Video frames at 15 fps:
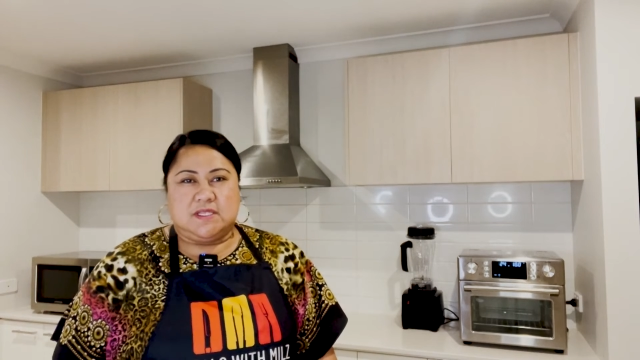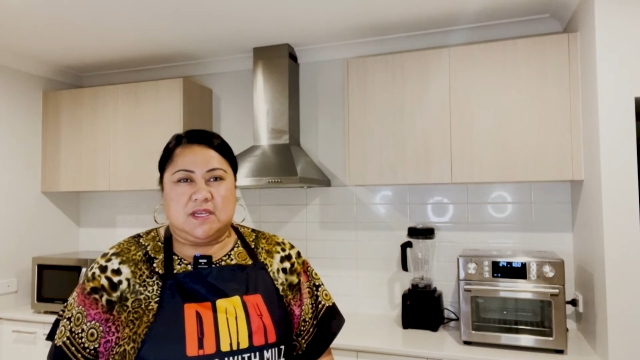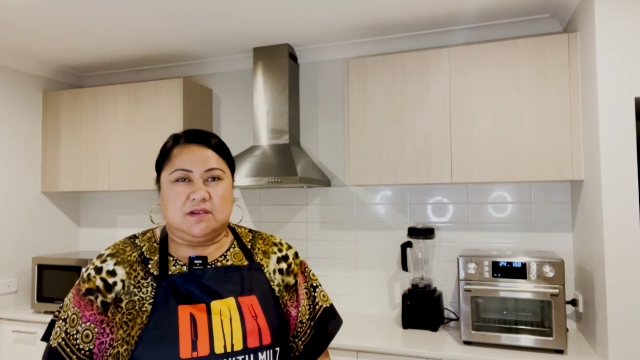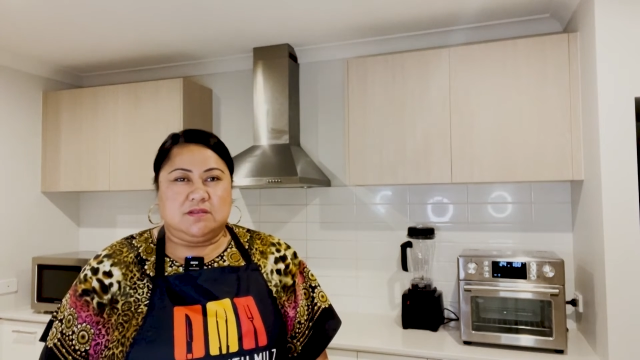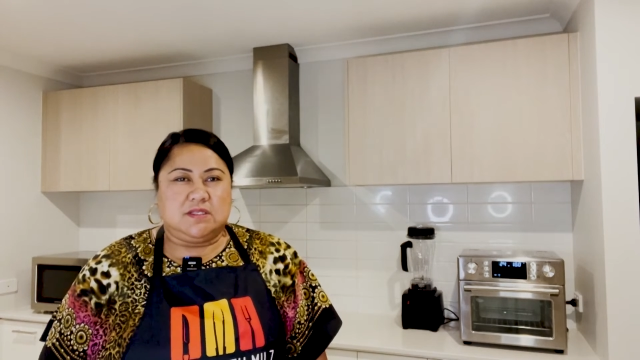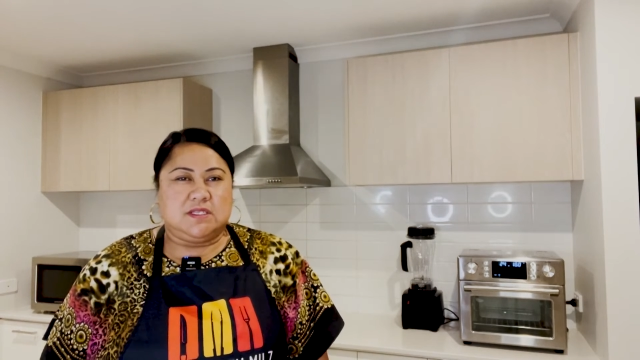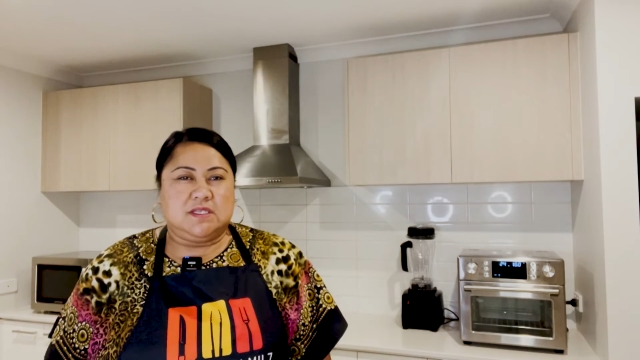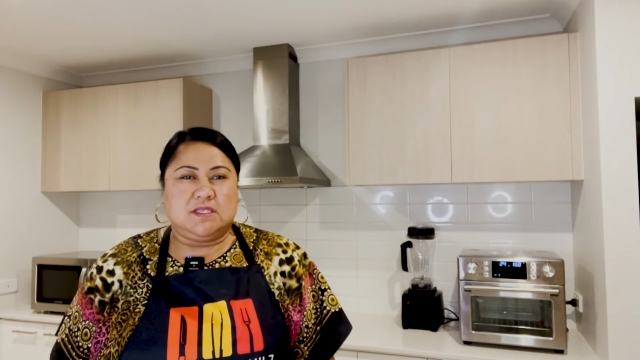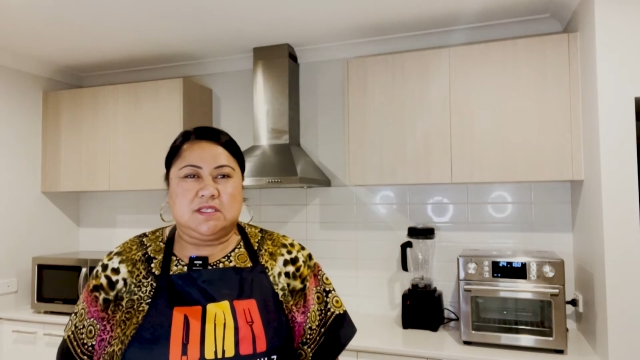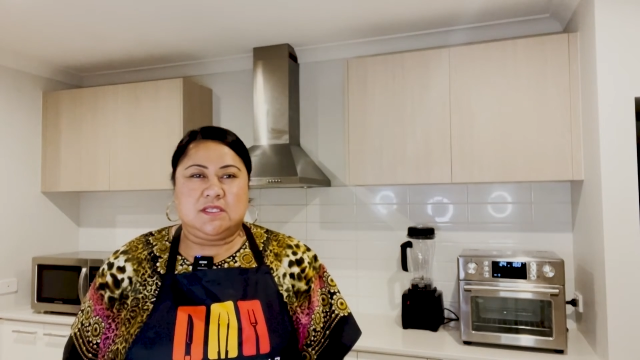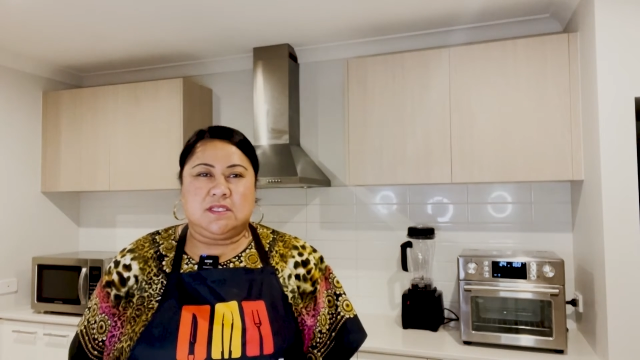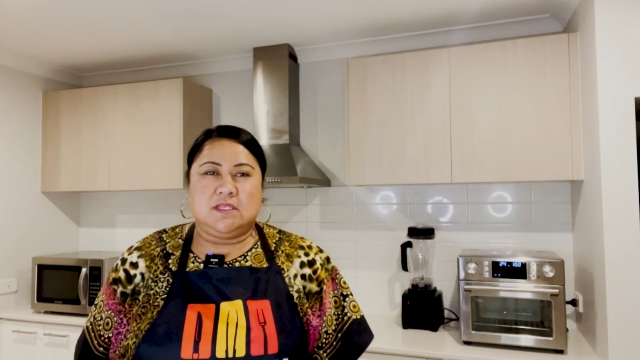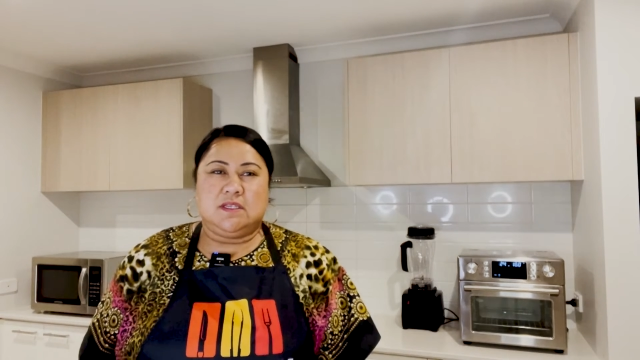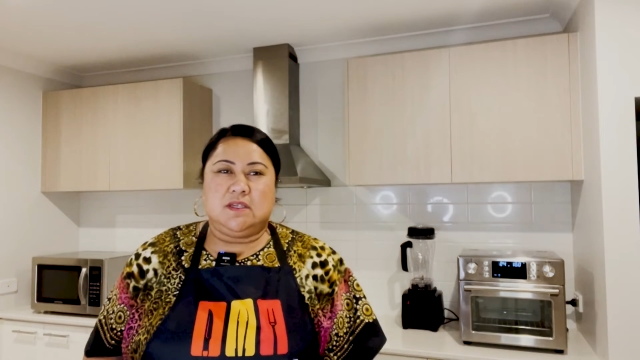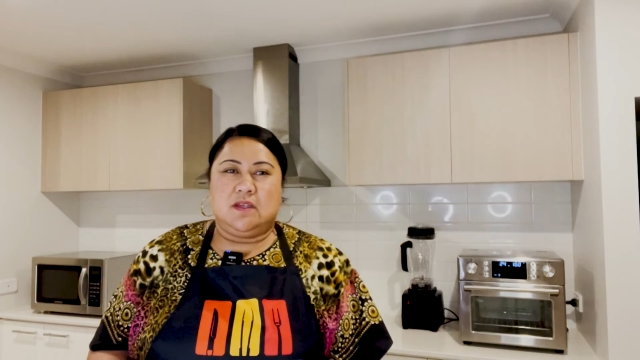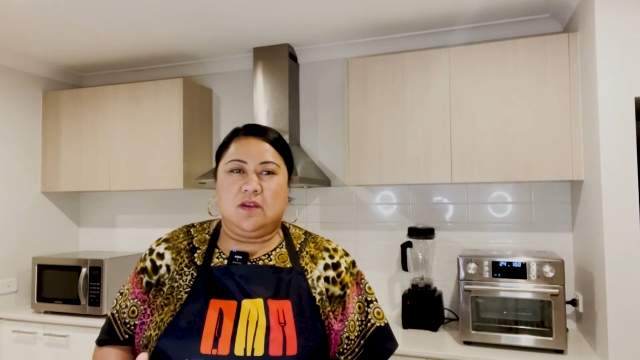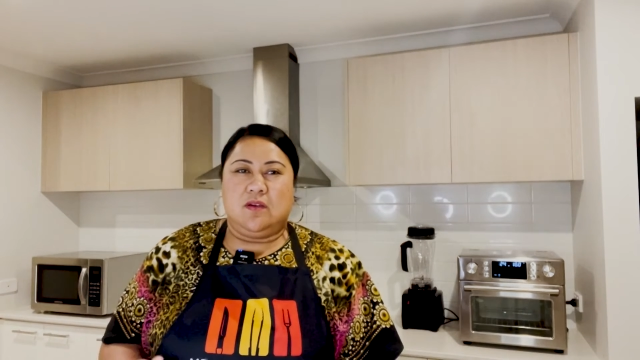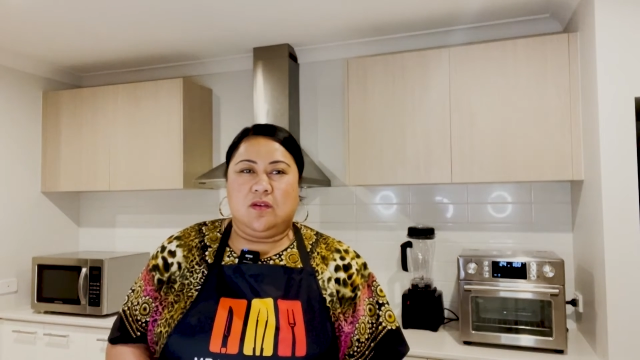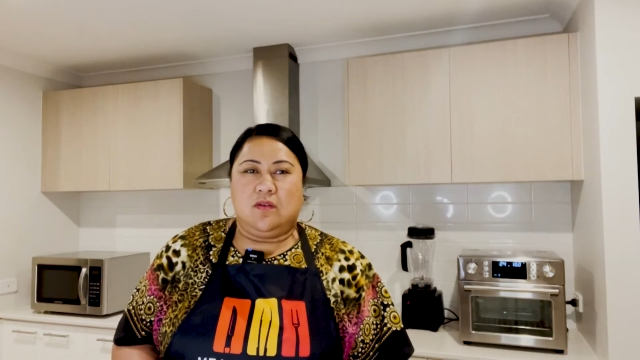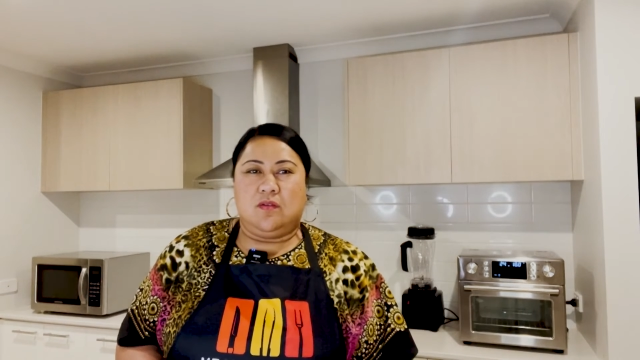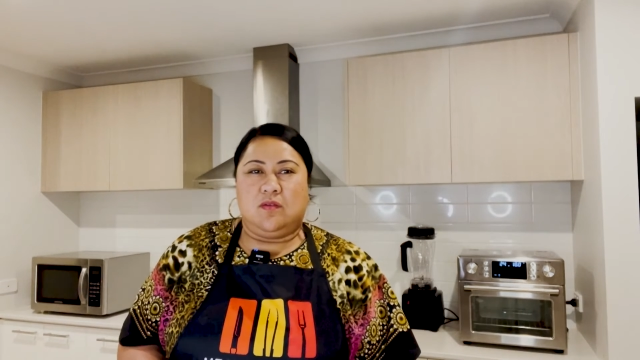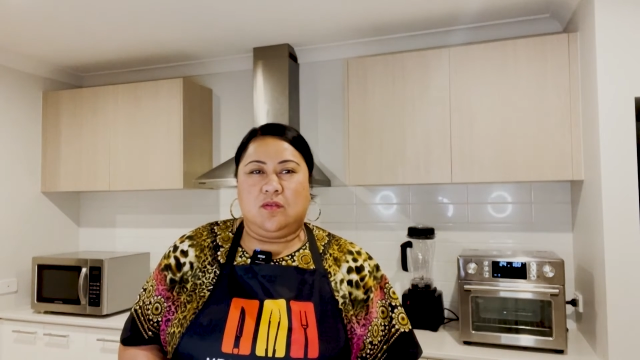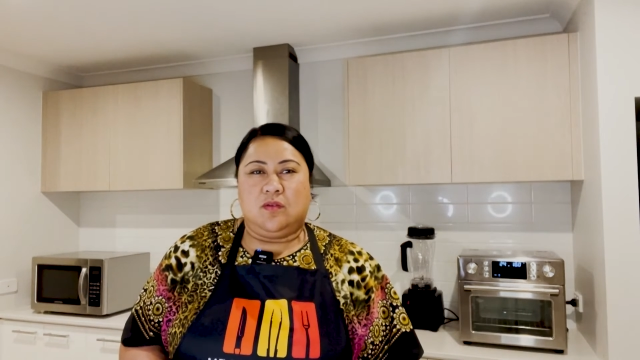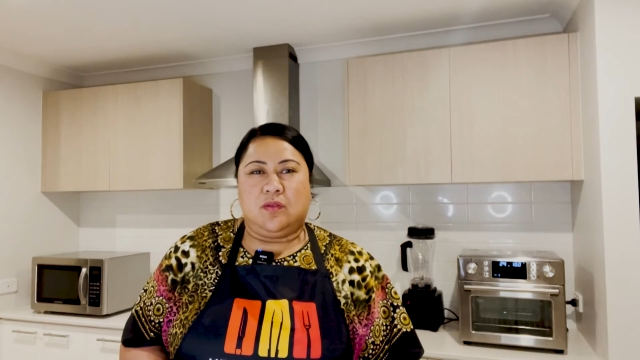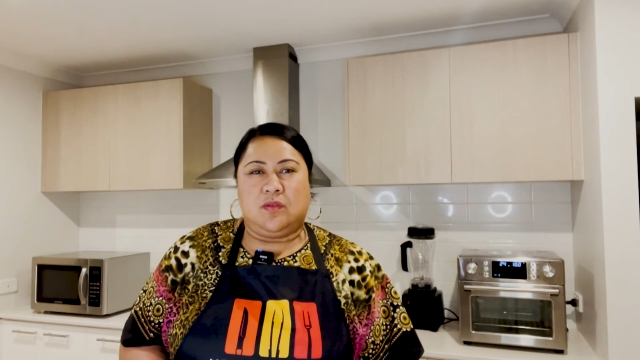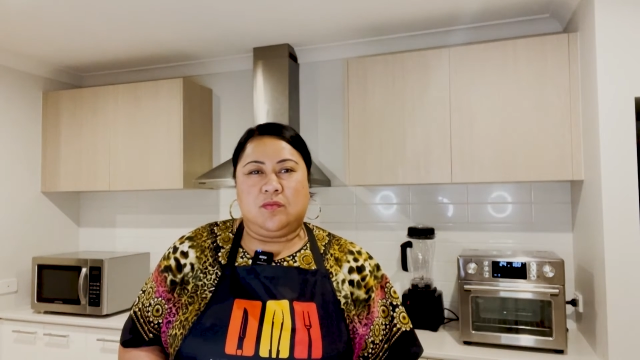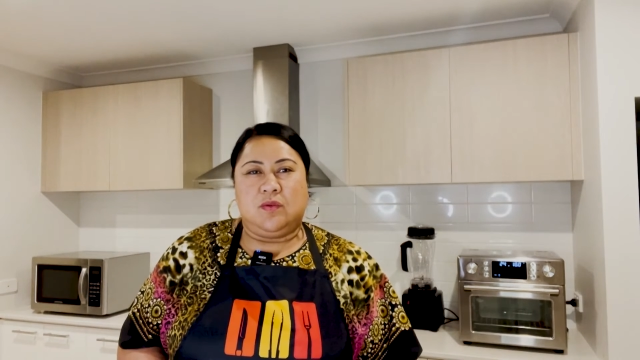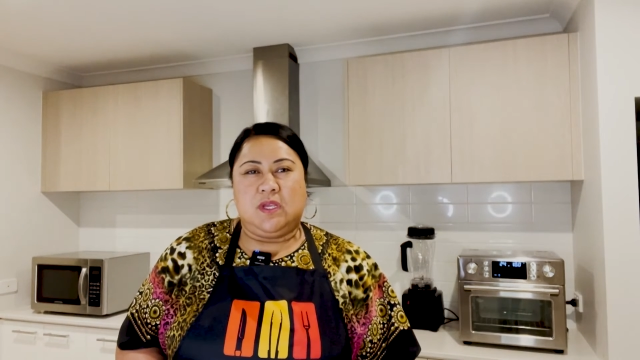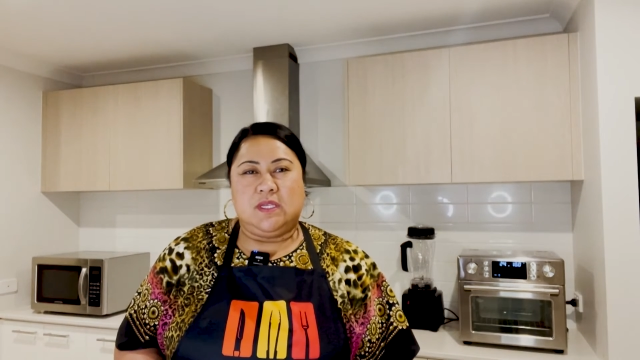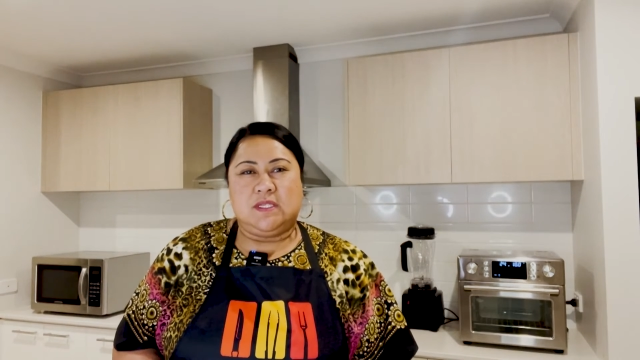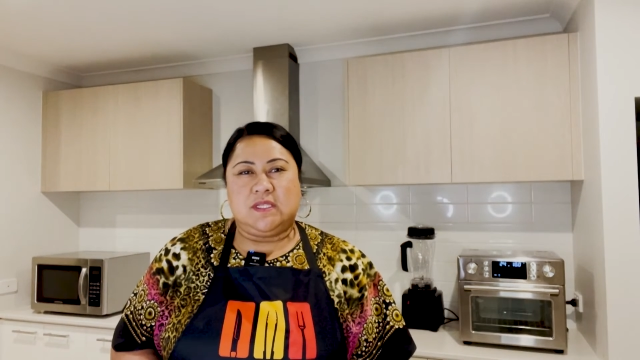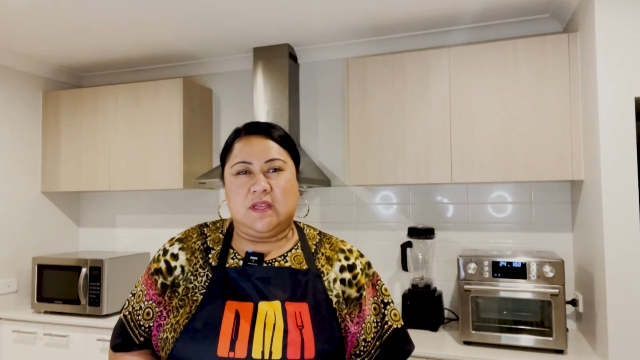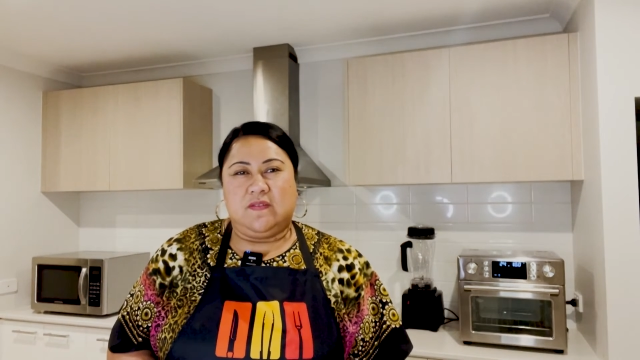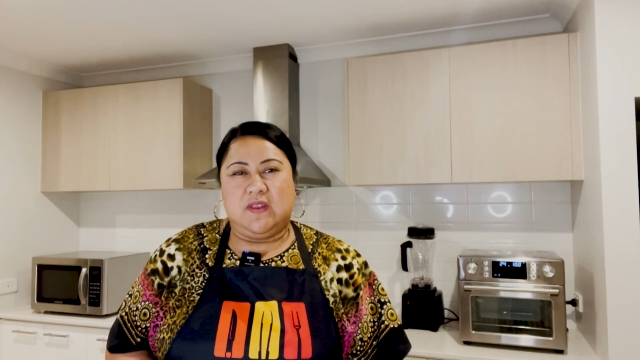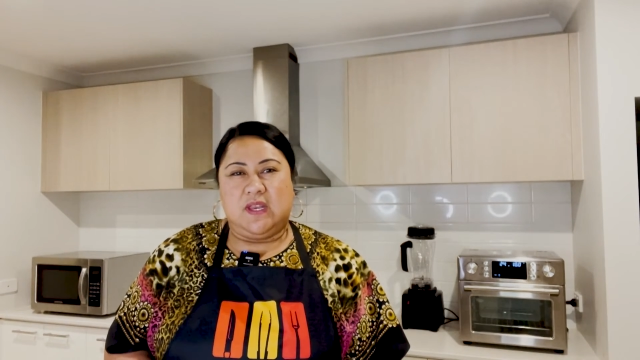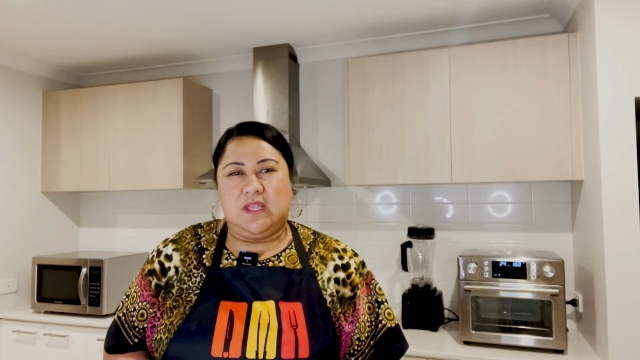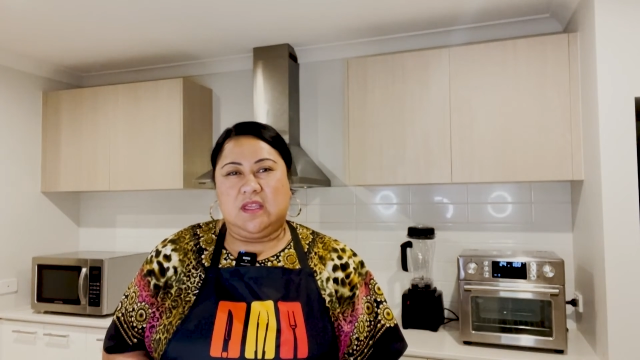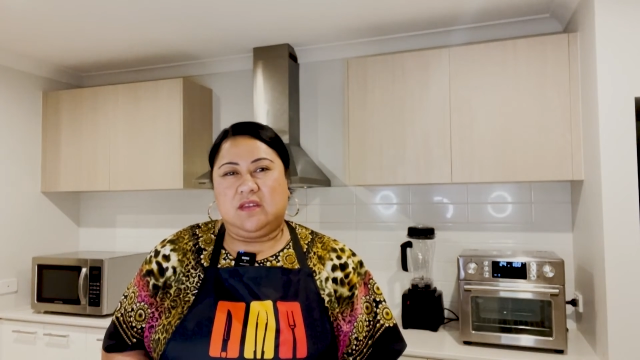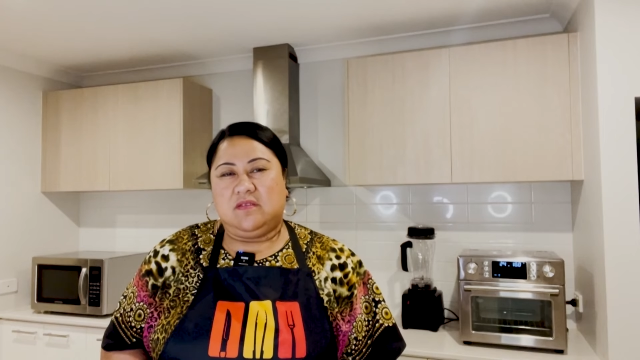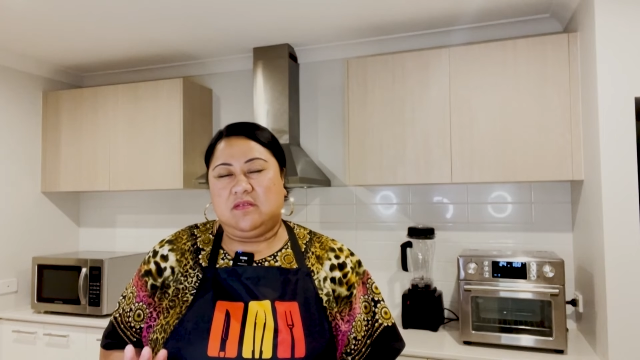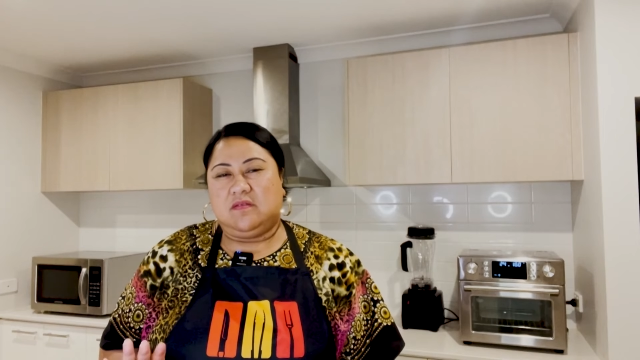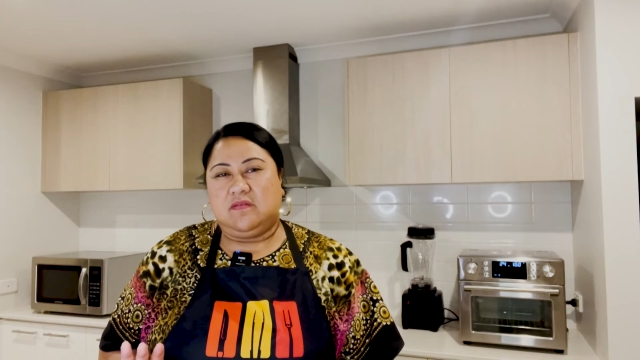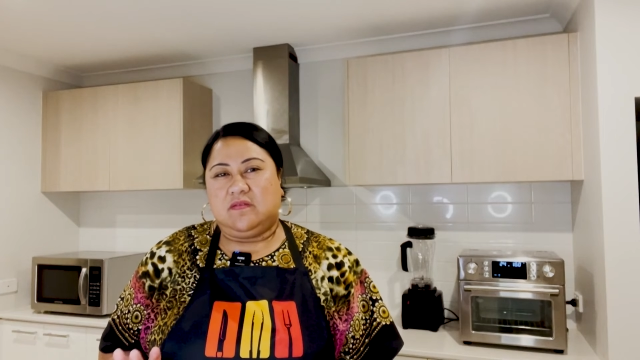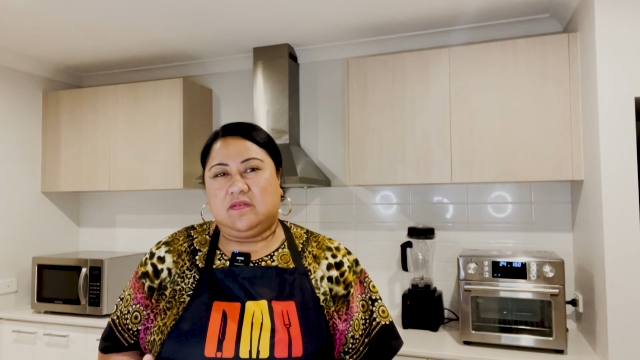Celsius or 370